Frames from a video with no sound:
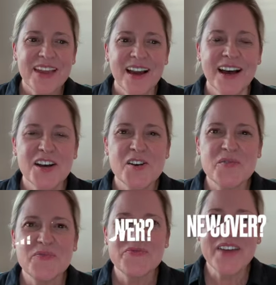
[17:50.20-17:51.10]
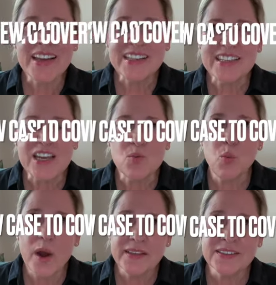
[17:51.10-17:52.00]
Finally,
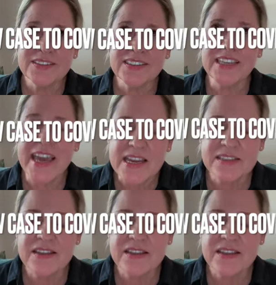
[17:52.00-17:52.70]
one case